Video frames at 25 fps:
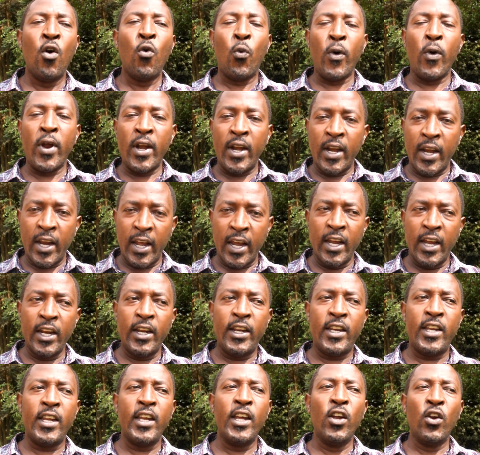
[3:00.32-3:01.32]
We
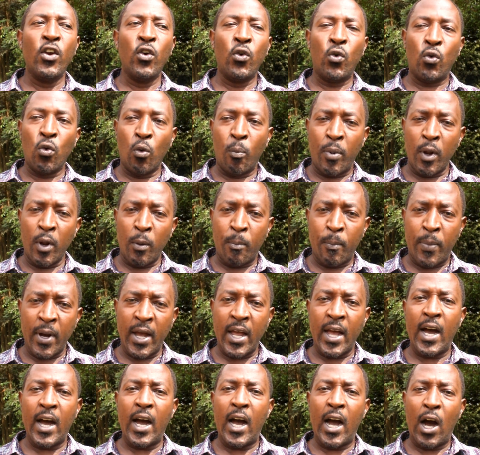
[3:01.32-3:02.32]
need to
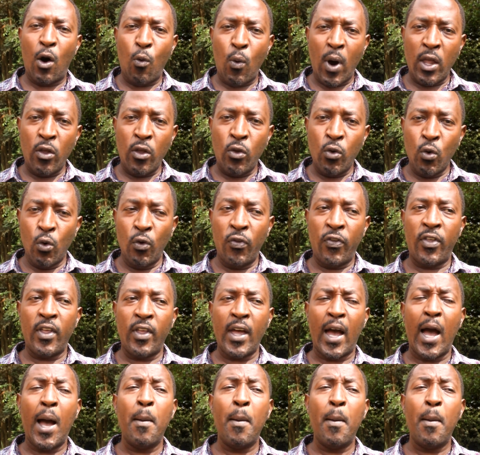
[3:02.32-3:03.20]
prepare our youth